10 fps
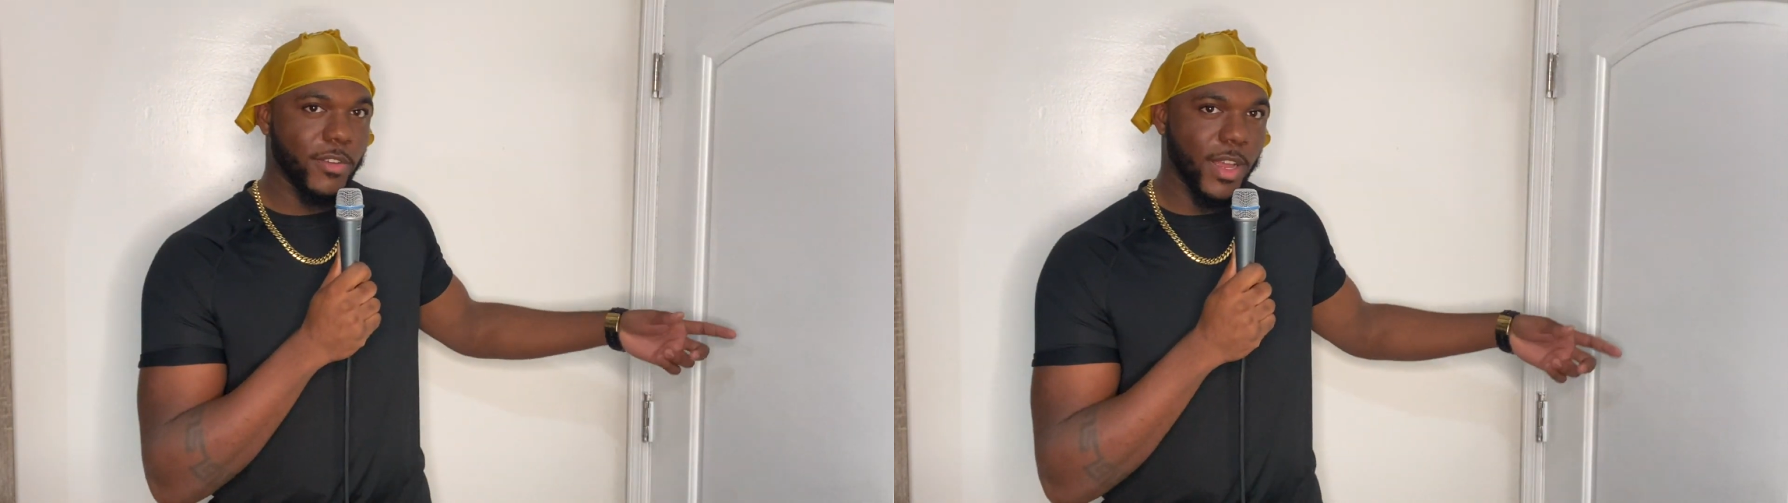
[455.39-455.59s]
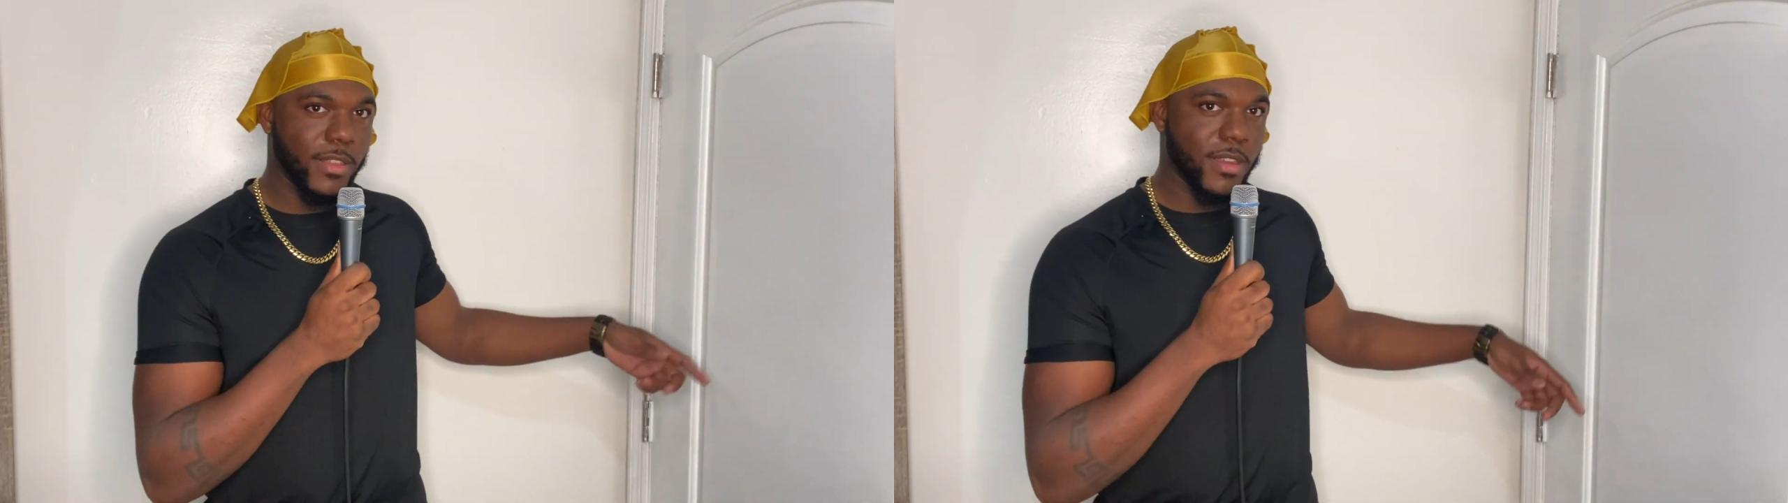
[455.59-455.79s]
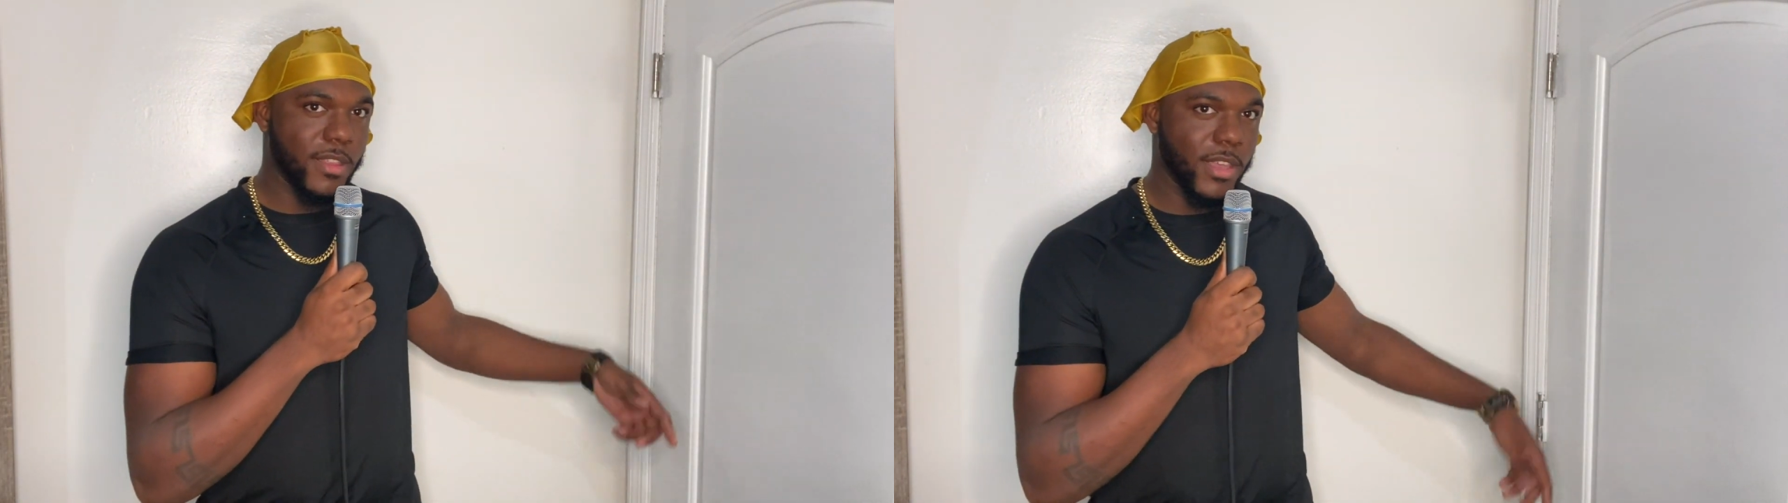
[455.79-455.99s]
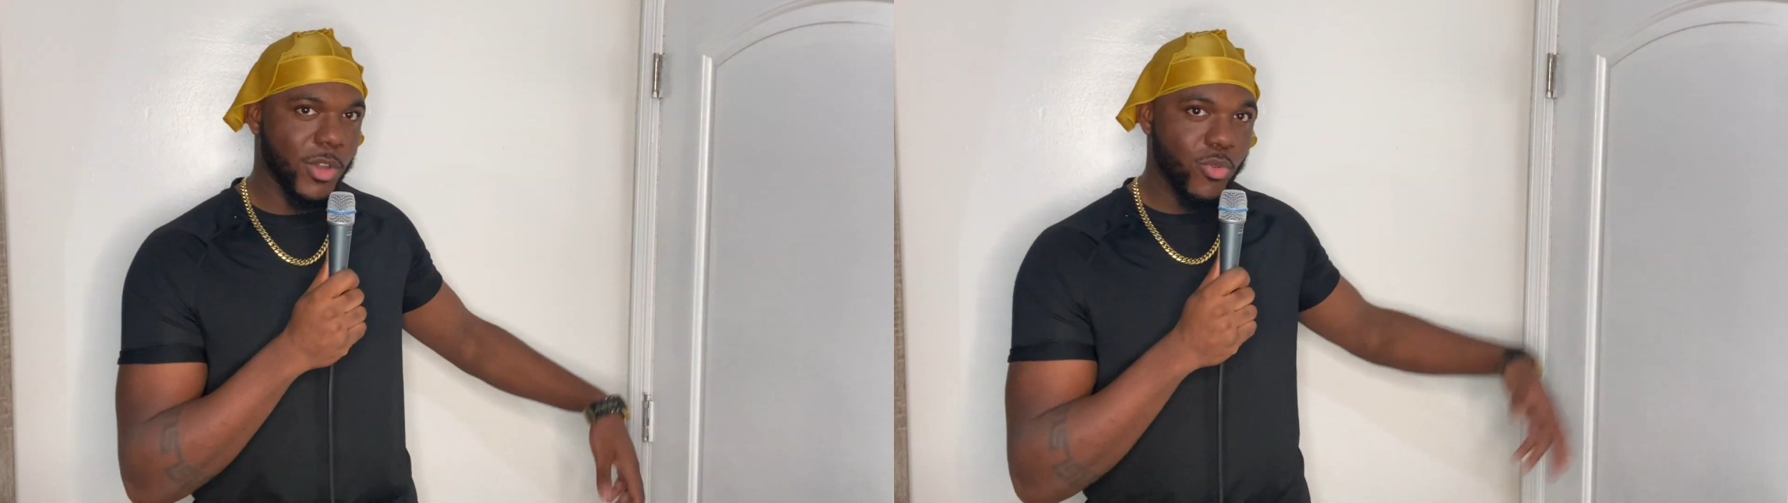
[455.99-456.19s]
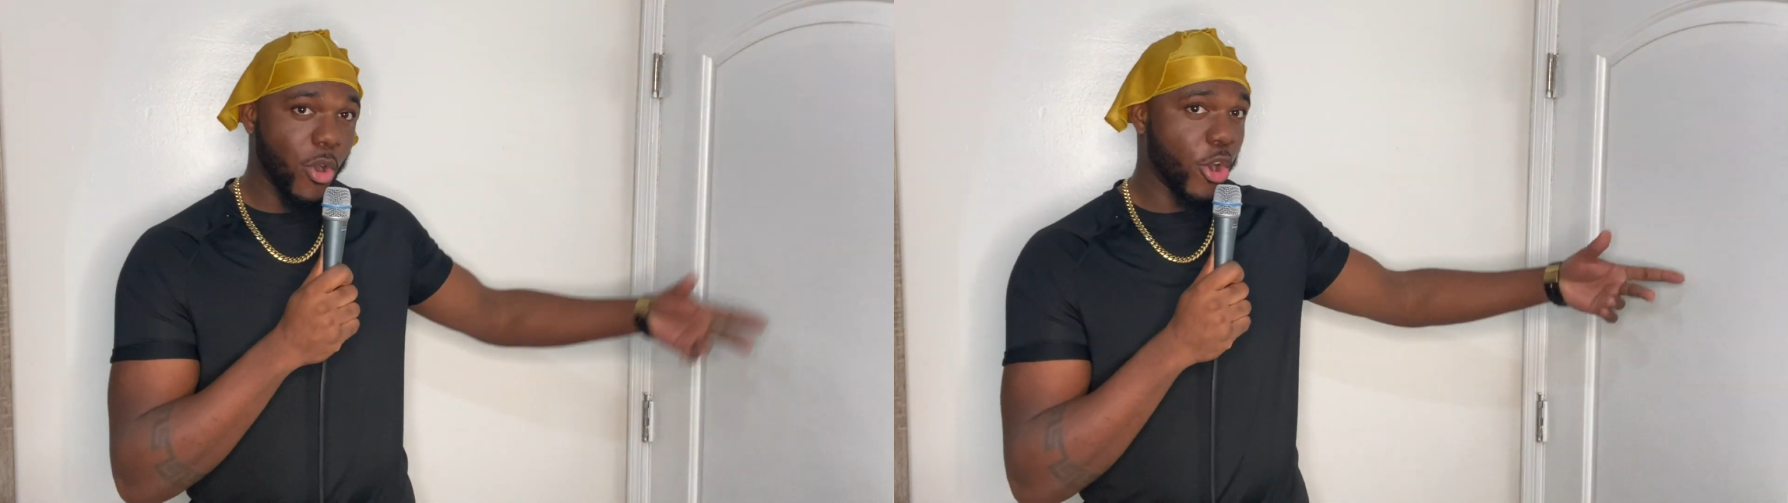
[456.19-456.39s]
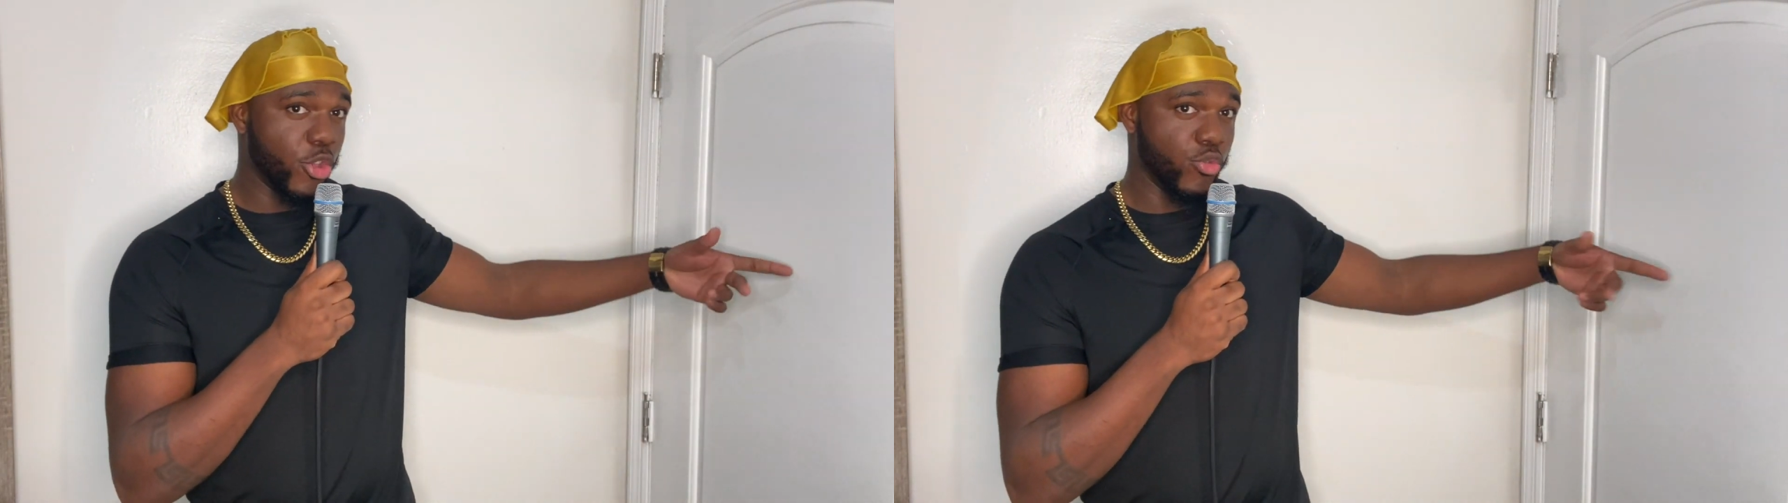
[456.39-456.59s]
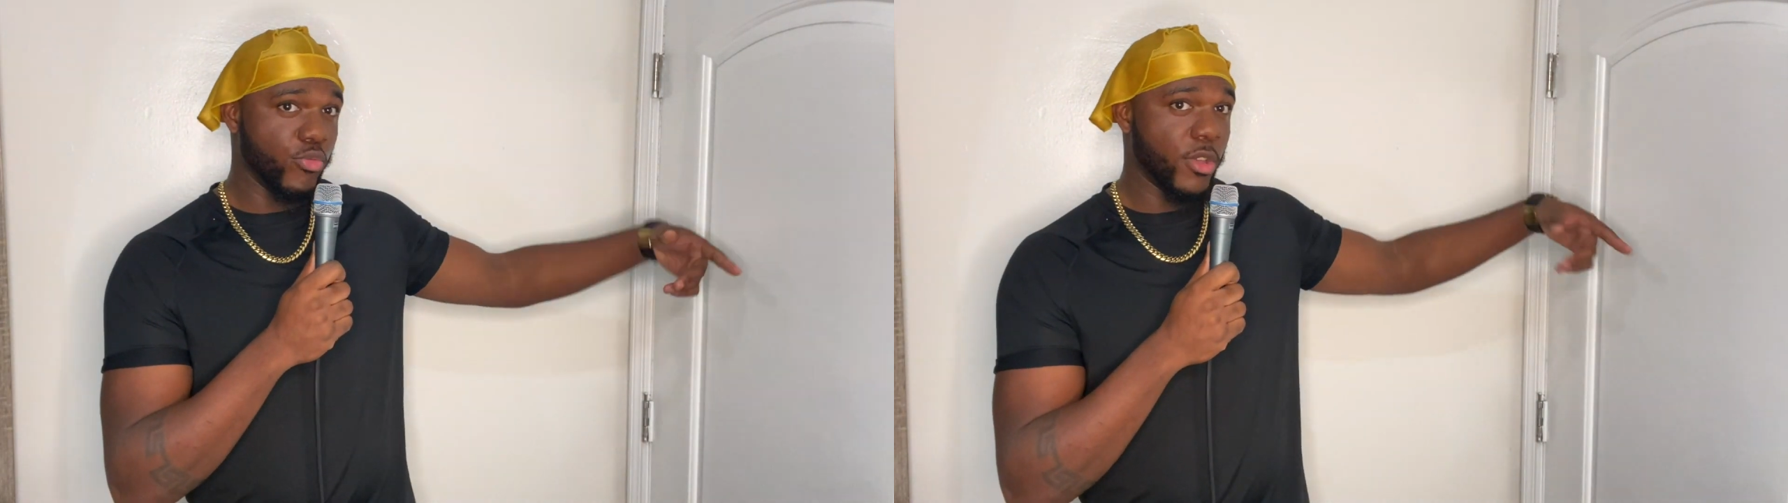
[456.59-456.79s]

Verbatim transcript: right then and there. Who are you?